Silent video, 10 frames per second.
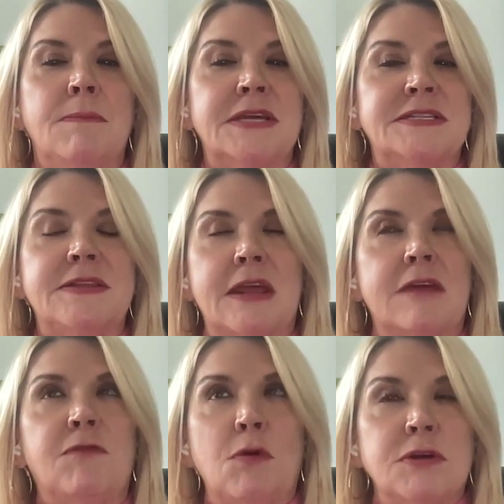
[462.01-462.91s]
because then they
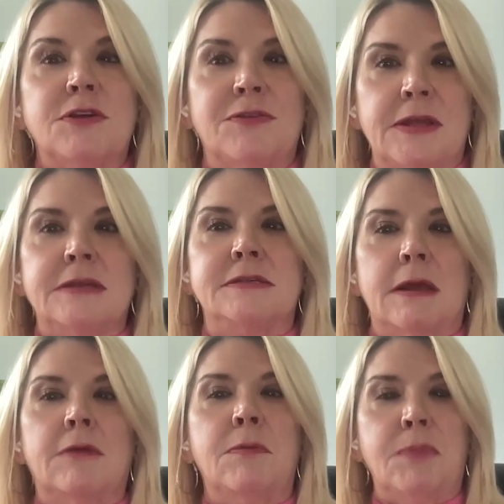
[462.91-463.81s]
can focus on things
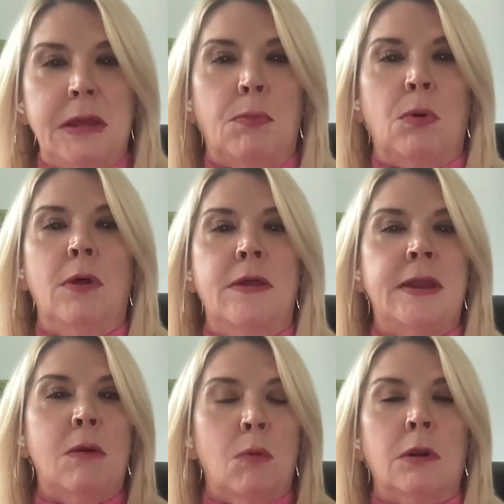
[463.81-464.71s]
like the people and
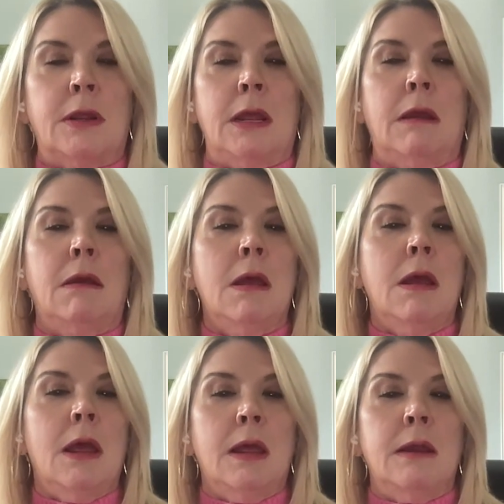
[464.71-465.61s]
networking
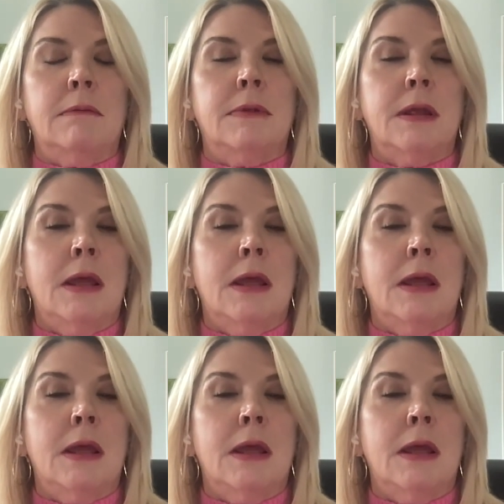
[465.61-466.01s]
and